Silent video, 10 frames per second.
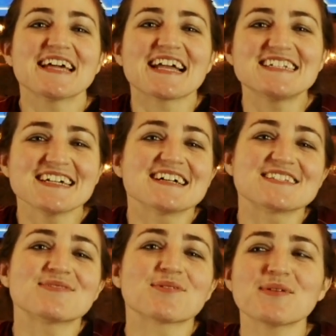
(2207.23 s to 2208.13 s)
the idea
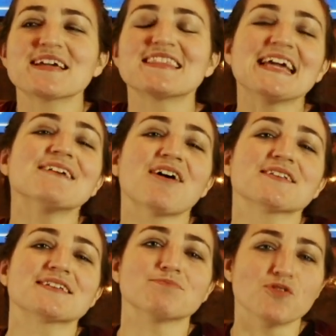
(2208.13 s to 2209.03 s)
is that we can think of
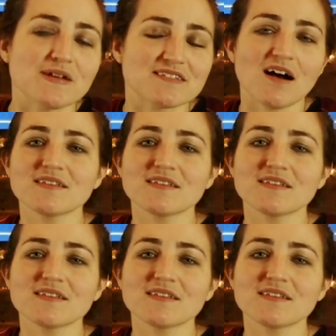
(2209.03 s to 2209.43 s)
all these movies,